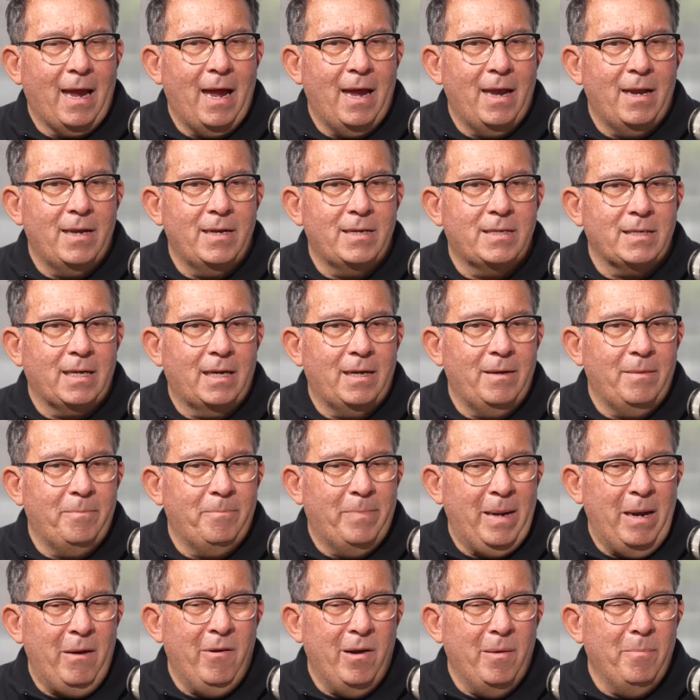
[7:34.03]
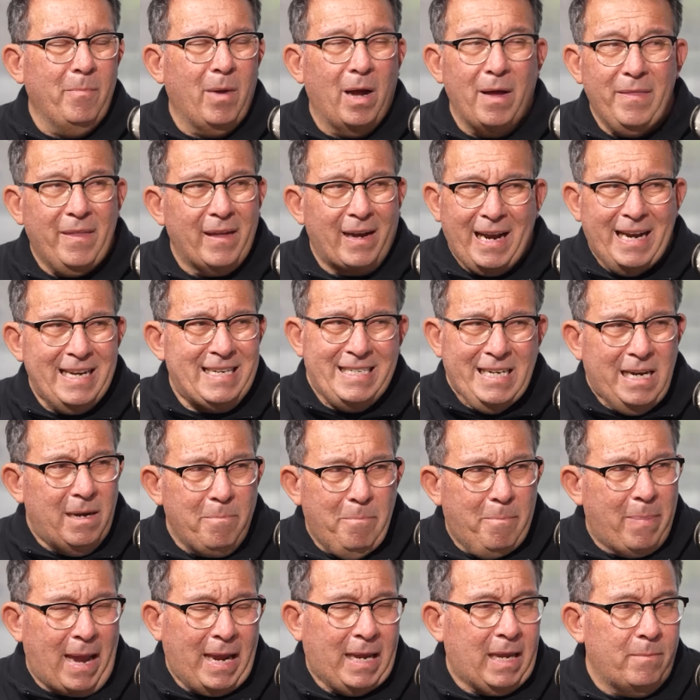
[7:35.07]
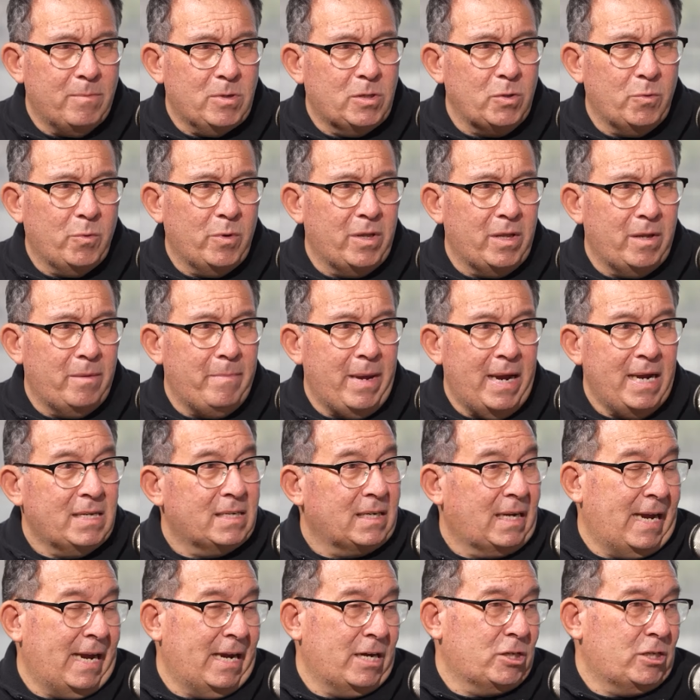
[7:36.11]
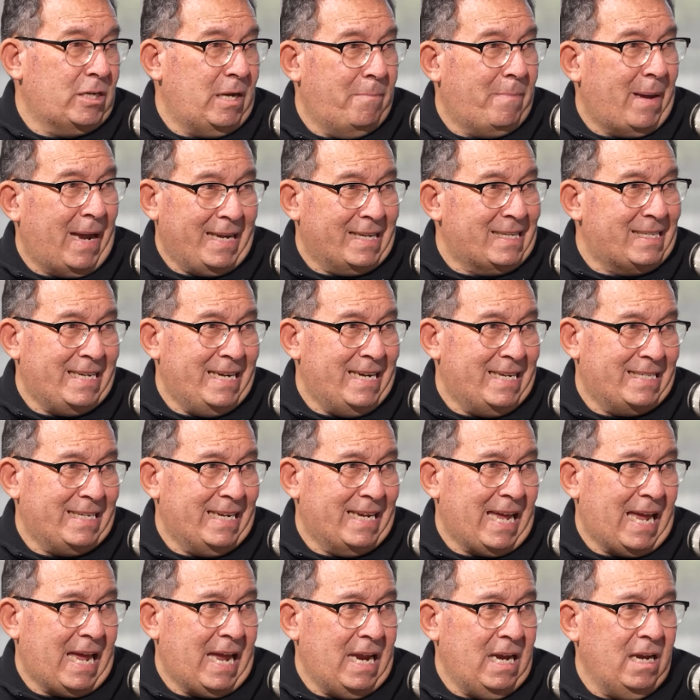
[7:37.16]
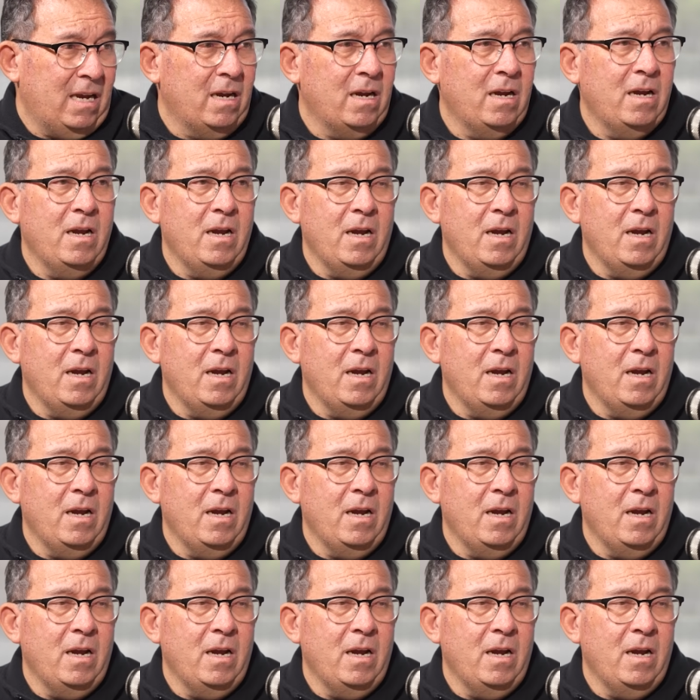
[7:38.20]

And bear in mind that I didn't back him to win the Met. I actually backed See It Again,